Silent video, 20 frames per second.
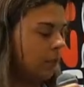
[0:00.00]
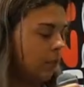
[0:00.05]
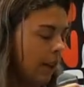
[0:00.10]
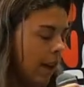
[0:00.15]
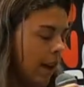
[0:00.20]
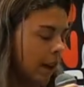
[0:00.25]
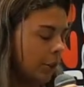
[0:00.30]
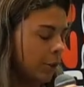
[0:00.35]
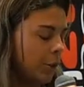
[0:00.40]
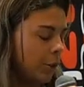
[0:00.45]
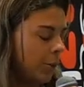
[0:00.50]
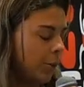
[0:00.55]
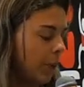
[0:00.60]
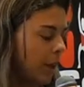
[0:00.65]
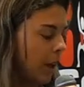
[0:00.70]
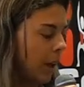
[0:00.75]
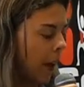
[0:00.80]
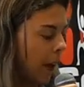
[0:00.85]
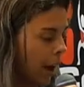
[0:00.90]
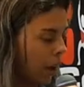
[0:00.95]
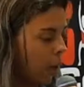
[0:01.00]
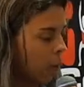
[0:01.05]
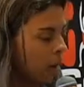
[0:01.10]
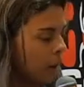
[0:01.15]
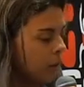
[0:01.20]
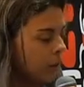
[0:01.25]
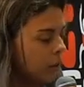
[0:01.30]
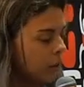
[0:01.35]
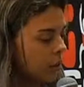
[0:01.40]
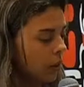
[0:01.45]
the action I
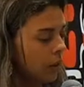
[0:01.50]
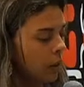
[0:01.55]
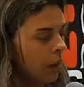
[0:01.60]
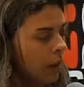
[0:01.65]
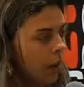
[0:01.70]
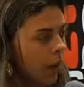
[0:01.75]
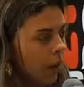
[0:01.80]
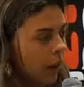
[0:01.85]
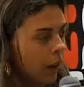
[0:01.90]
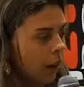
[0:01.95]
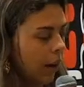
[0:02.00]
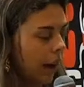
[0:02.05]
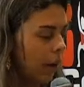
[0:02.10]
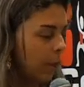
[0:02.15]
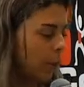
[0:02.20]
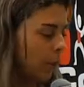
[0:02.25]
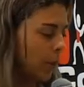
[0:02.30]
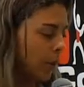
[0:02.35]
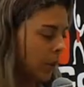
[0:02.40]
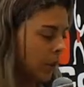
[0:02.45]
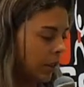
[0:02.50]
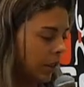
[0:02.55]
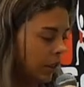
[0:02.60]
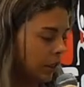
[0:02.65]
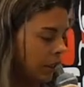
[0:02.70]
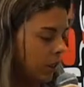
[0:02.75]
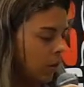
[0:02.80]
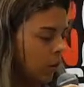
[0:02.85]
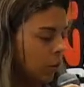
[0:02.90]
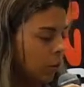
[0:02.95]
want, and a card
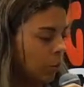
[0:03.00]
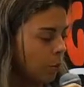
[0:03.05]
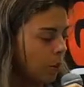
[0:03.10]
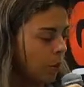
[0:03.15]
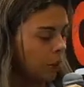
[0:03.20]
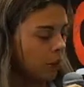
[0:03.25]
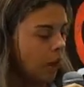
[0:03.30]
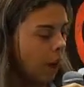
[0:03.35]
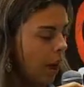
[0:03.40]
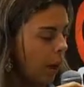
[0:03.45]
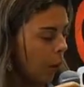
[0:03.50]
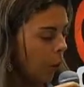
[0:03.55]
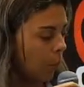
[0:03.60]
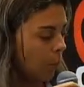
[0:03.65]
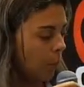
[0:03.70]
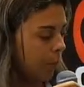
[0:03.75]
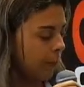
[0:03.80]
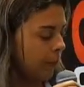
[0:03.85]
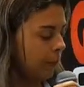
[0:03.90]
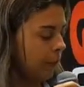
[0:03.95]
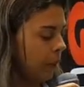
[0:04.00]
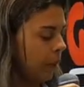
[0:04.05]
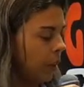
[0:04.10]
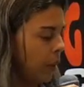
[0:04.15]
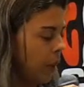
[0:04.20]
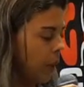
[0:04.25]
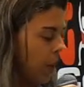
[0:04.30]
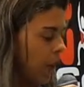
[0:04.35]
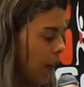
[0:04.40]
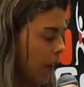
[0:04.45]
represents the object help.
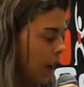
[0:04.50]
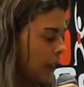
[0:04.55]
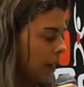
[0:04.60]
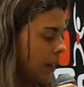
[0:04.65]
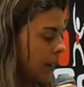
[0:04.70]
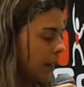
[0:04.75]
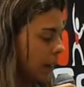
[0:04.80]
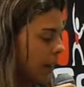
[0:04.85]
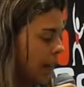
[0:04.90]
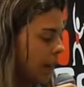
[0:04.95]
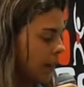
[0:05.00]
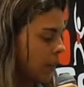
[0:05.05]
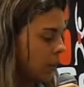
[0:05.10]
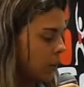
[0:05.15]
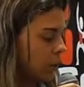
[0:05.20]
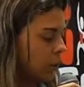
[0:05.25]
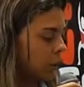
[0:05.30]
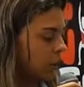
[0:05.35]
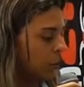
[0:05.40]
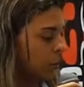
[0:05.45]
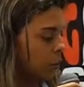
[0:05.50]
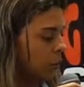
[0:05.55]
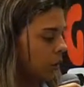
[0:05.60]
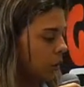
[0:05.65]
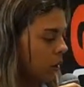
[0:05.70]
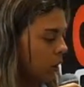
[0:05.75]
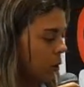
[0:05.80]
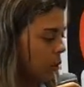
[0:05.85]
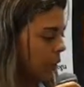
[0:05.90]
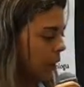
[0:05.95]
And then lastly,
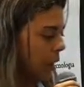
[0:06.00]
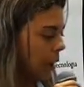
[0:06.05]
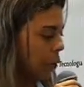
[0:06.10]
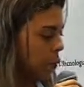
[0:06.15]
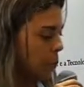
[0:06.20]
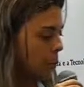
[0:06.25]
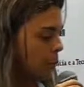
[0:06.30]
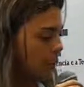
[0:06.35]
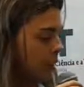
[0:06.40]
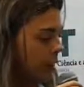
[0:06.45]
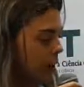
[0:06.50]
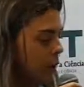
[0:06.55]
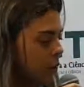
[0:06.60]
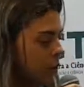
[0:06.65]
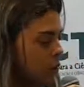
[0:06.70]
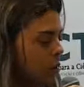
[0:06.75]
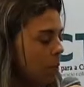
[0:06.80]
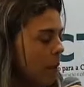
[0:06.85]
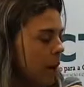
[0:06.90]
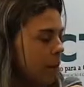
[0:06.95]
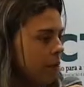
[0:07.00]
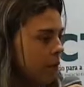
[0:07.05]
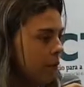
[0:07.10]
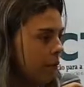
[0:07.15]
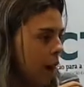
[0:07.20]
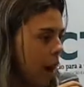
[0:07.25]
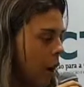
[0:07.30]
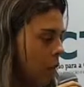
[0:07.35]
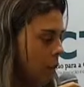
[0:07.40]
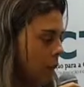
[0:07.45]
we would like to provide a customized
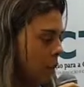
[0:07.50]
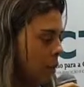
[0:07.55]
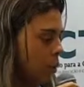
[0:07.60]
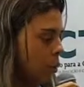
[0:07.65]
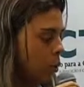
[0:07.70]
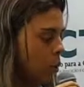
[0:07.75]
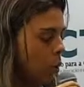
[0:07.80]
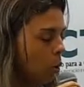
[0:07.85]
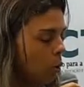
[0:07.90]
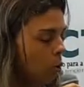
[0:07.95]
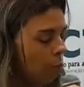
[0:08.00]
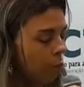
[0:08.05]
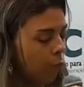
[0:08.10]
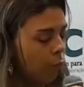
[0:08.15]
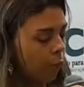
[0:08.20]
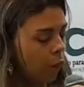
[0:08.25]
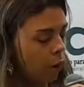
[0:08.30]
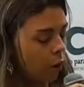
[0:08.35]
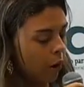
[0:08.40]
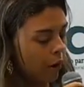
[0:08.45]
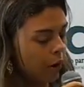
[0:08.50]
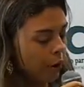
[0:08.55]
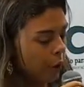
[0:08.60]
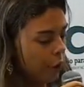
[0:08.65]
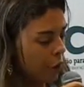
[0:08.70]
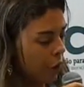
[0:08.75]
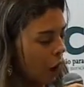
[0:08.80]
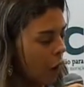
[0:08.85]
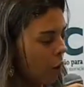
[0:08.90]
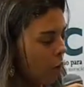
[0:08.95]
environment. So for
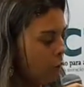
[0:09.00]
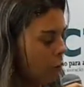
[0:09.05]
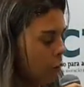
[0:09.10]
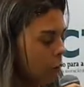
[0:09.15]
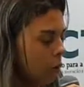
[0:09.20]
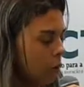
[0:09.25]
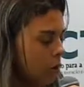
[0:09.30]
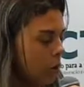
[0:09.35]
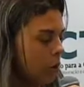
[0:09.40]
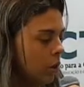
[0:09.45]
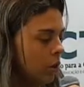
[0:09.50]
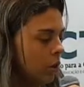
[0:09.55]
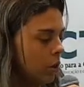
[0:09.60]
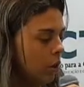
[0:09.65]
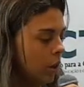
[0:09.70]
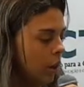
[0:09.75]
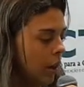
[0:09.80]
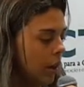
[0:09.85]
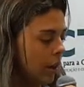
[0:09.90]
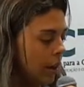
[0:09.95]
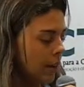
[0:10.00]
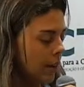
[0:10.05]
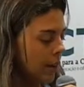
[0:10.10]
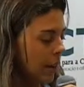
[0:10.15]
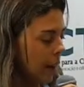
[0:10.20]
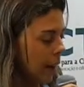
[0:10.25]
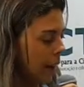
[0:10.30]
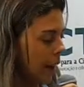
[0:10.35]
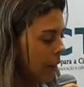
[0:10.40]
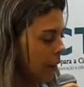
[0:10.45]
each child, we could
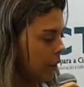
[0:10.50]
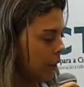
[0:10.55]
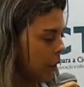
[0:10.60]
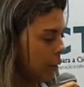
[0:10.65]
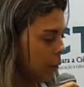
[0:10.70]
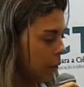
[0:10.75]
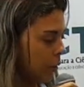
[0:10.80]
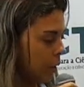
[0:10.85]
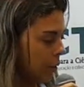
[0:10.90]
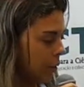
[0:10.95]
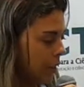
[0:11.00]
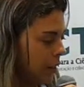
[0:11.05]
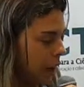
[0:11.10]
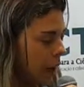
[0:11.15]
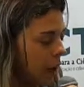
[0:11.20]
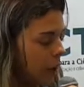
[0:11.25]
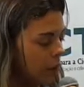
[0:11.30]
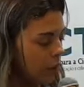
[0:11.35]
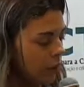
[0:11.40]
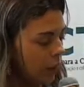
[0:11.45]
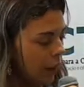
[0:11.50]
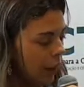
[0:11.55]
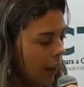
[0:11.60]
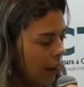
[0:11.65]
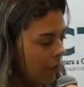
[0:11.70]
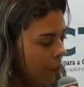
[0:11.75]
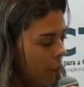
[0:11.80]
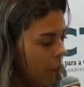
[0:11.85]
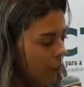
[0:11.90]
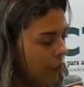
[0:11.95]
select the use of sound, the
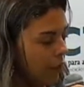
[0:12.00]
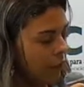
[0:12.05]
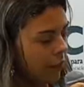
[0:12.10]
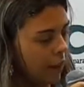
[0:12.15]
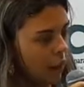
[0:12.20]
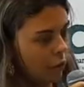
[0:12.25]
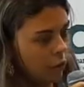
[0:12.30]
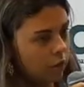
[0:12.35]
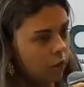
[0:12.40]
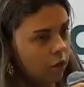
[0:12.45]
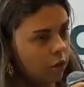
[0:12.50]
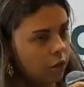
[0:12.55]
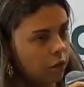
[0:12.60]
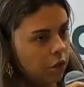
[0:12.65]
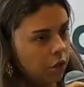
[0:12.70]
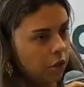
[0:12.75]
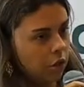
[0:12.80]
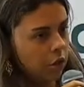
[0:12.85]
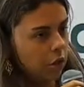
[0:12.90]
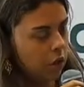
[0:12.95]
level of details in each